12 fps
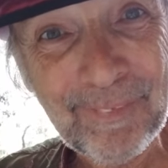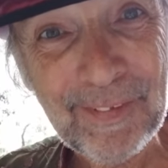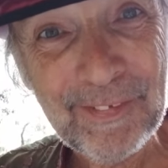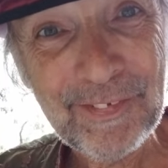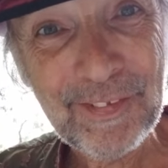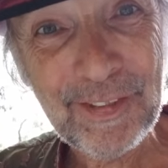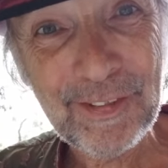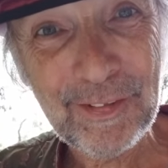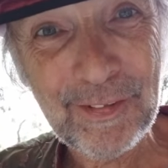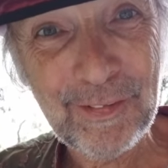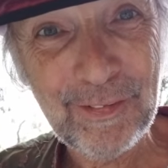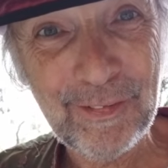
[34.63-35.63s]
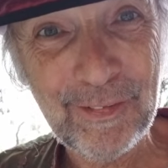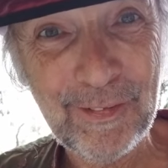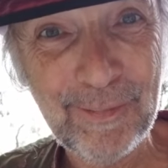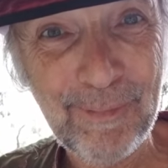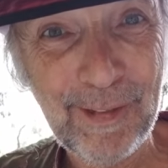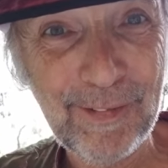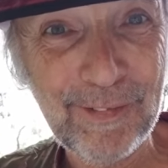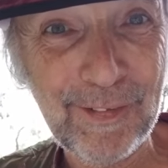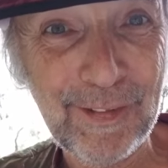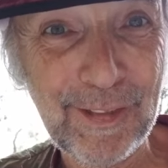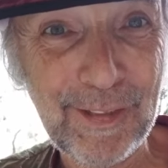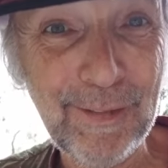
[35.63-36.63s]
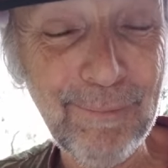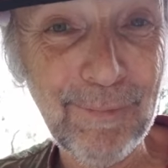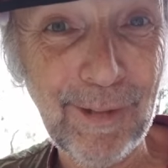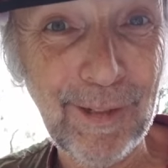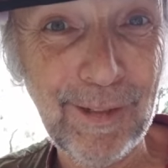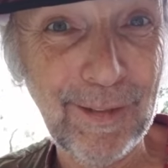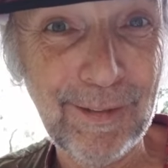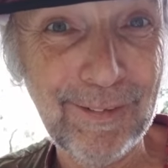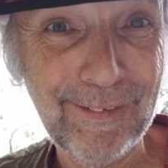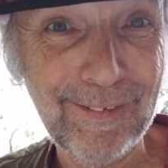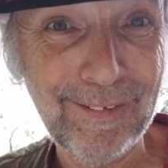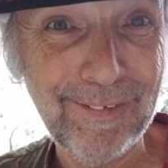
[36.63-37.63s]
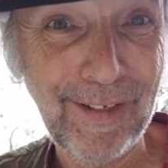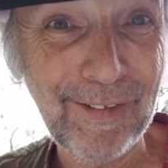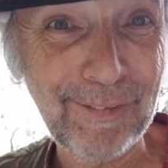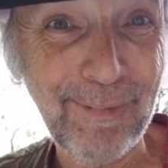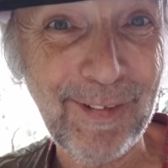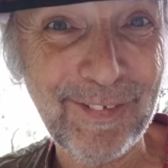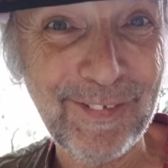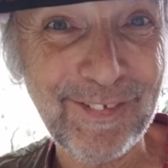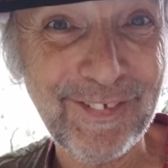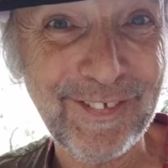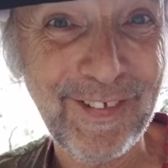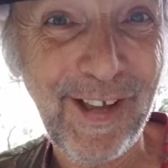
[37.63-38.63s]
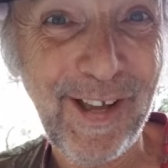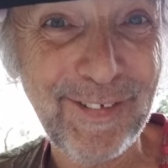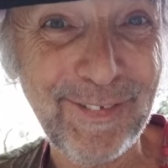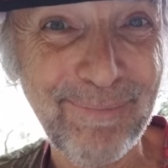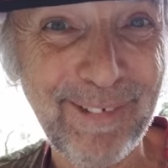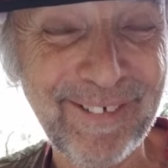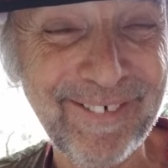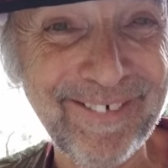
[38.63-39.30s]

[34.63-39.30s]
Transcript: is send it to them as an a text message attachment